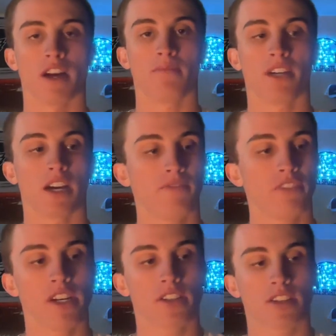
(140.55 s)
I'm
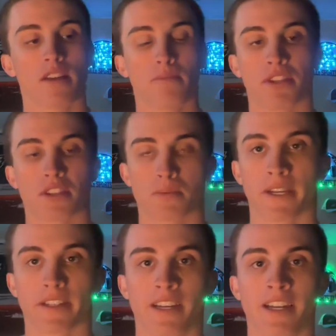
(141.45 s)
very excited about this
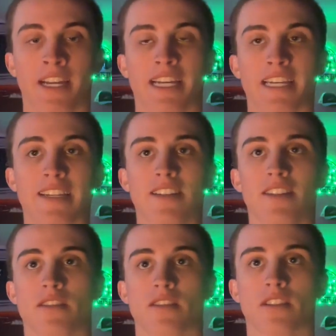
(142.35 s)
pick. He
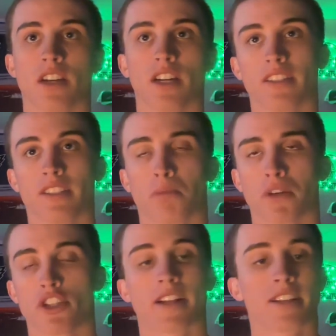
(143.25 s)
is
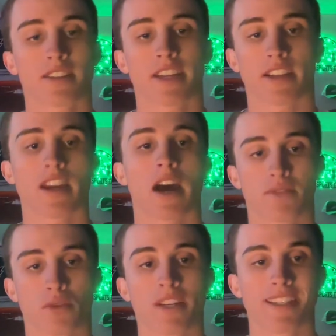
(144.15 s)
projected as like a
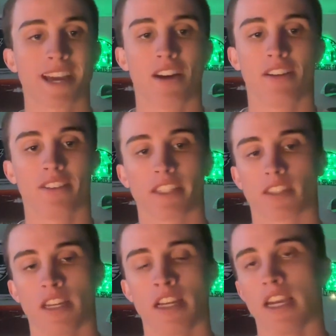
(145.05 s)
top 20 talent.
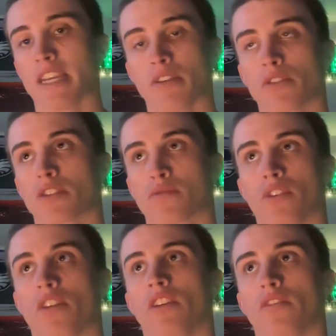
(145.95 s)
Like Eagles
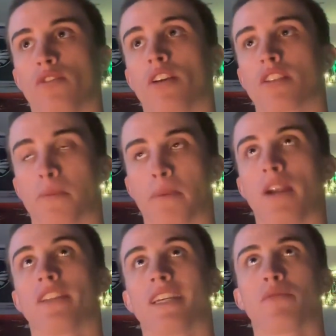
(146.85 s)
for us,
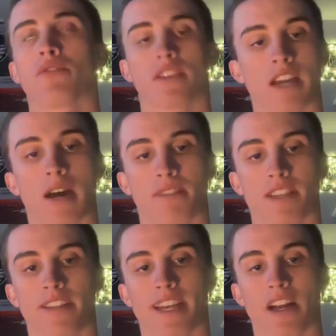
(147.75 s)
apparently he was a top
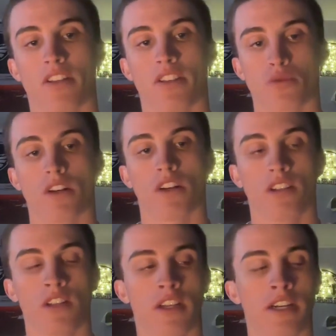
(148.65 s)
10 talent as well.